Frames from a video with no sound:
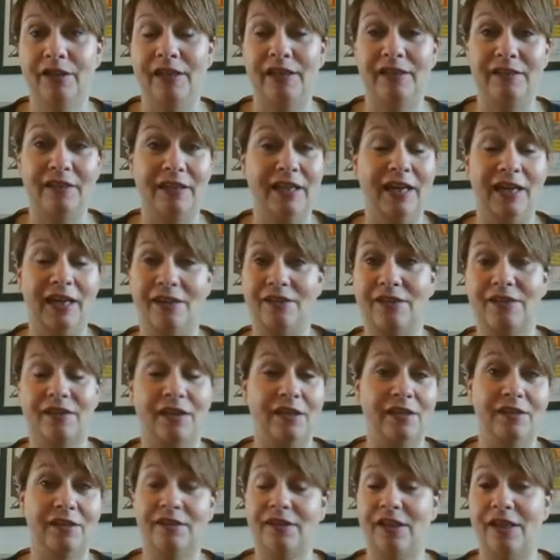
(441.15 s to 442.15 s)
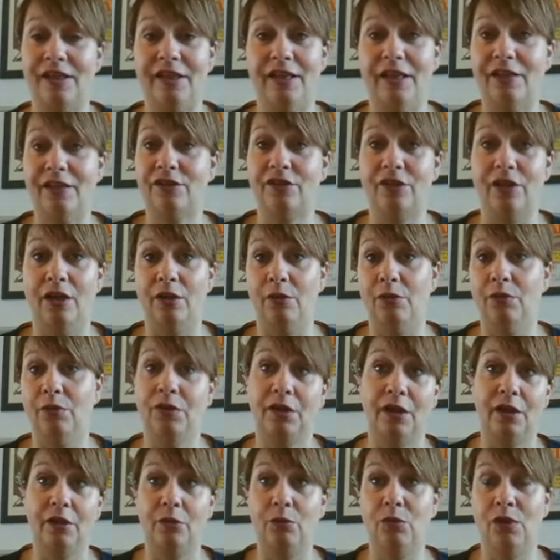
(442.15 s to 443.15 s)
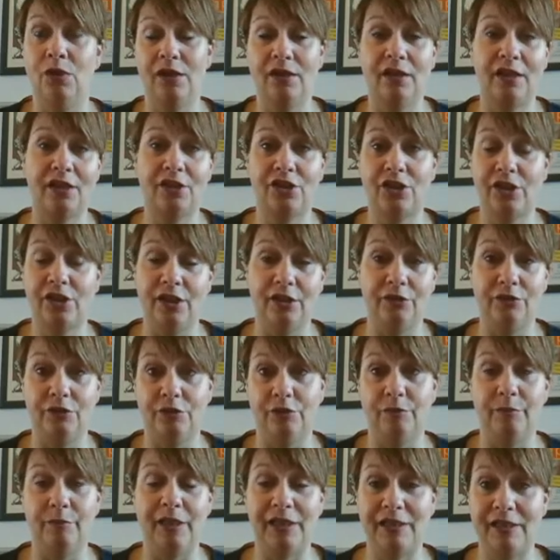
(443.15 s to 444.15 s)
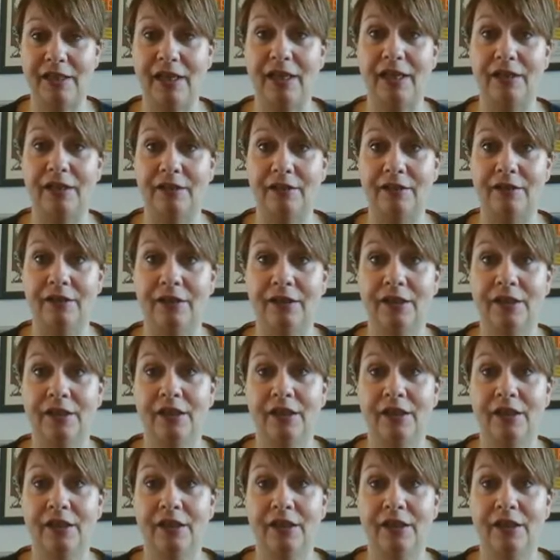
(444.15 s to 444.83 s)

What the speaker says: is an ask. They can say yes, no, or go, well, actually, I'll do it by 10.